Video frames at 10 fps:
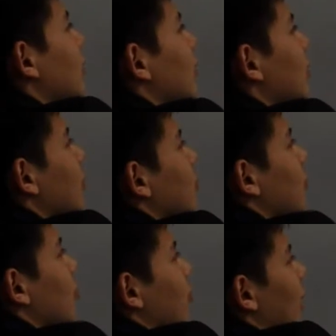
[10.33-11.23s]
the
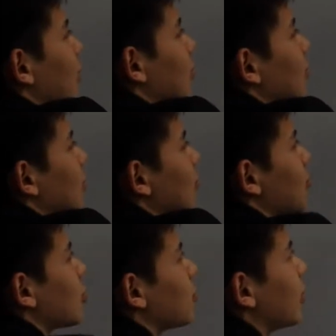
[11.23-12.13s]
reactants
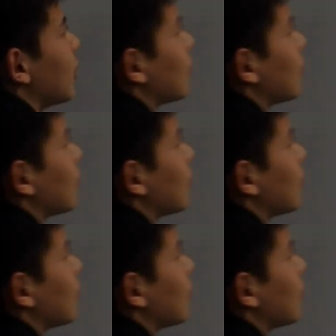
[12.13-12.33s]
must break.